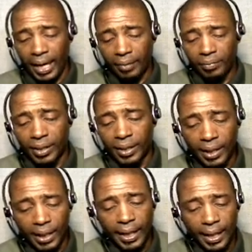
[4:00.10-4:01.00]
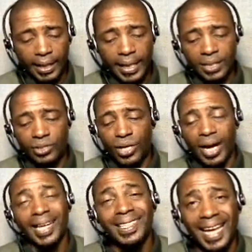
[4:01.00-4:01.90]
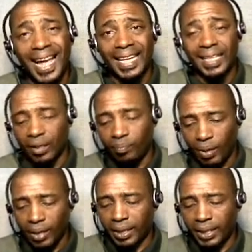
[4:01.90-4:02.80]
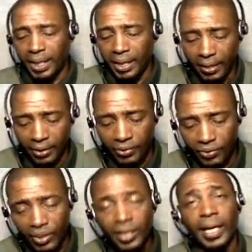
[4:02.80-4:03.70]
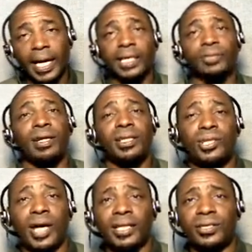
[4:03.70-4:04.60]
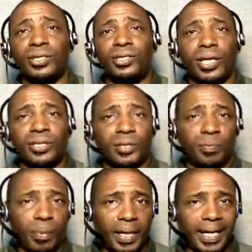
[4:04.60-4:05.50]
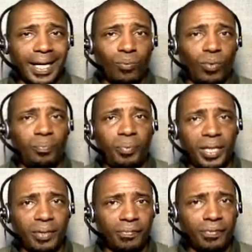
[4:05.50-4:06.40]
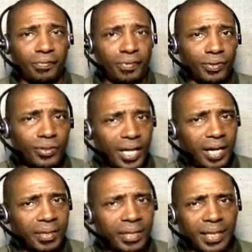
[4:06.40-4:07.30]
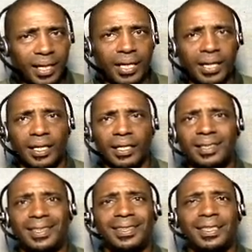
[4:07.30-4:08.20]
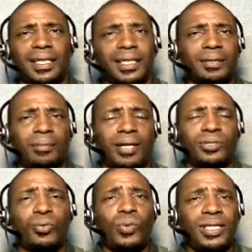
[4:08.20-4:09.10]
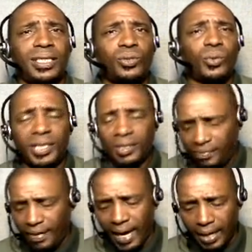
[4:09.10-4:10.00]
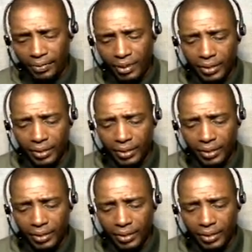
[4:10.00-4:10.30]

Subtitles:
game. And that's Giants at the Buccaneers. That's right. The Giants and the Jets are playing at 1 p.m. for the first time in about 25